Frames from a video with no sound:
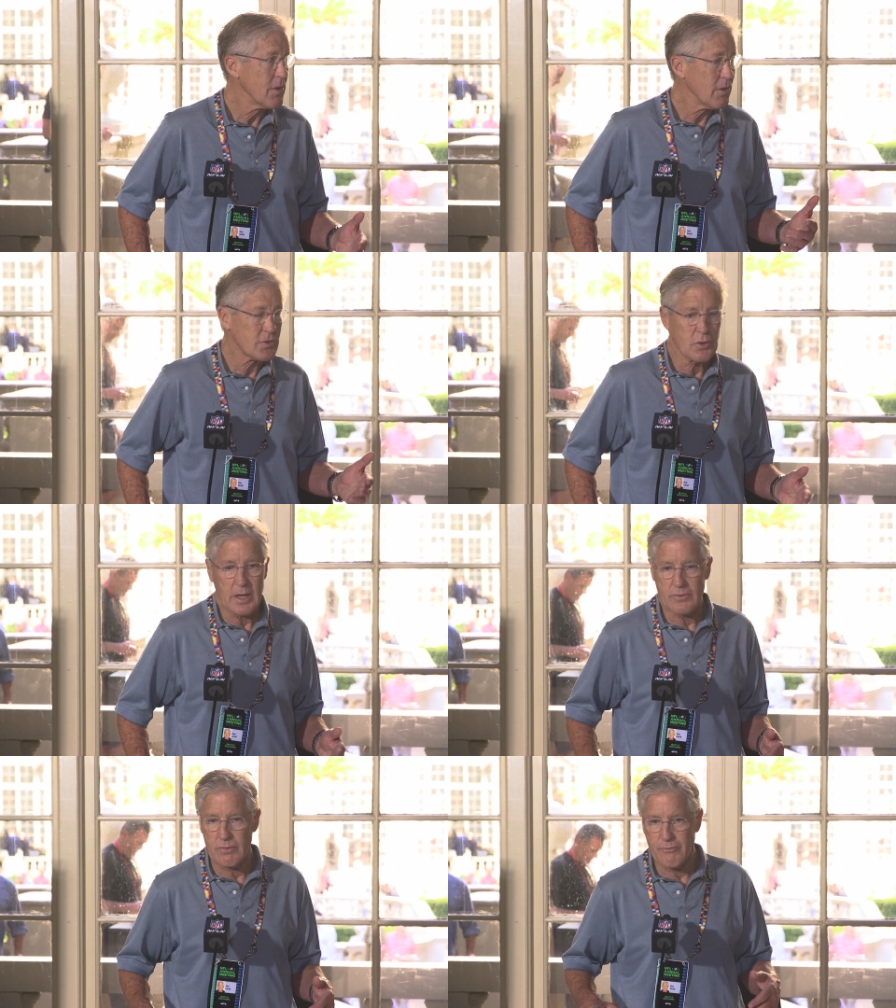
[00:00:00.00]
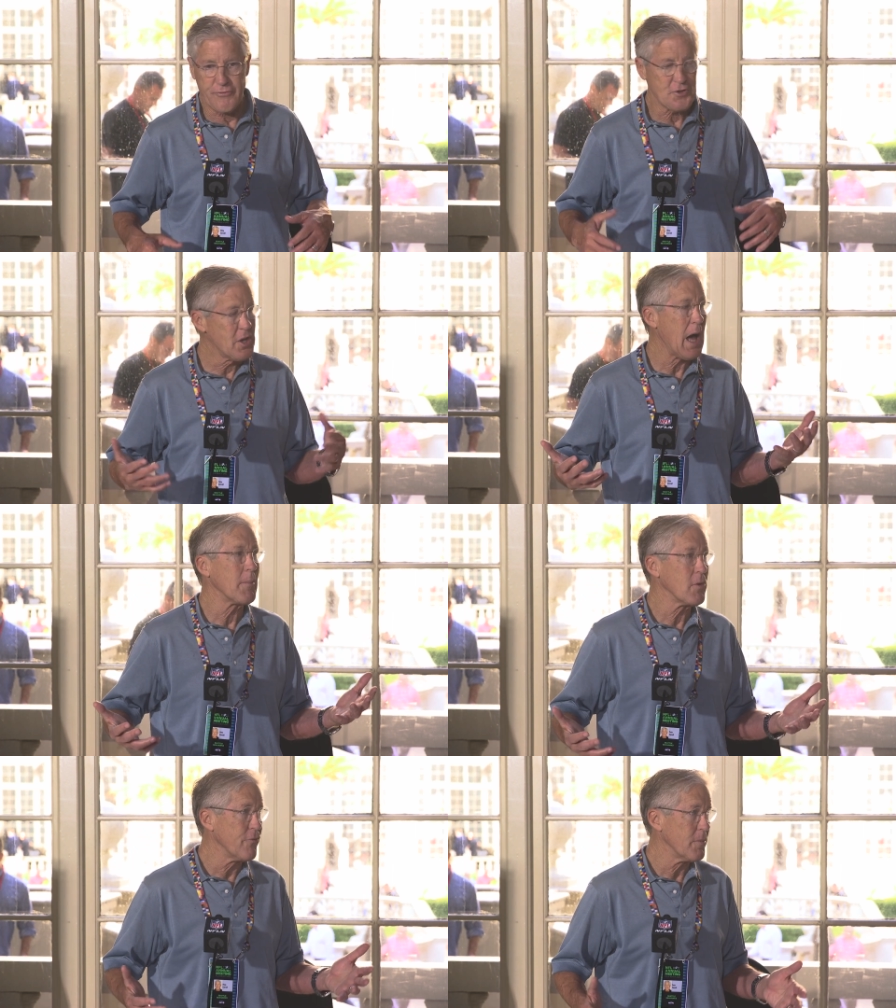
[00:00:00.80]
Those two guys are
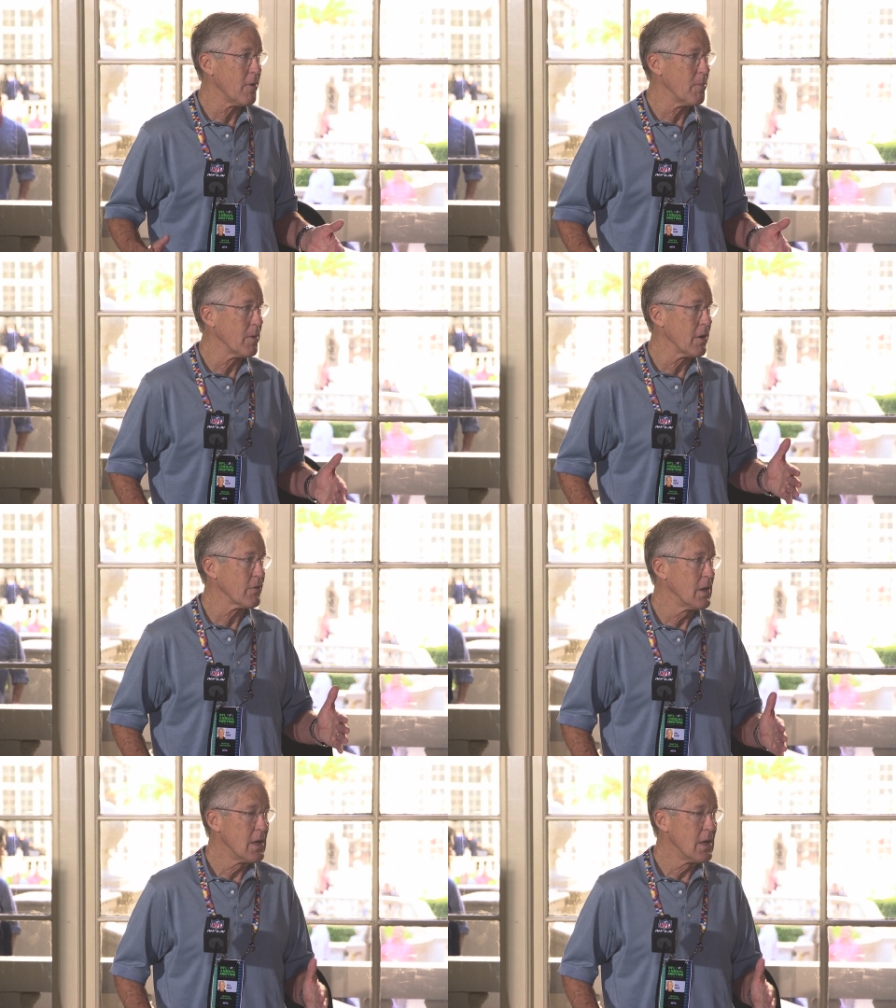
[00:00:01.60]
phenomenal football players.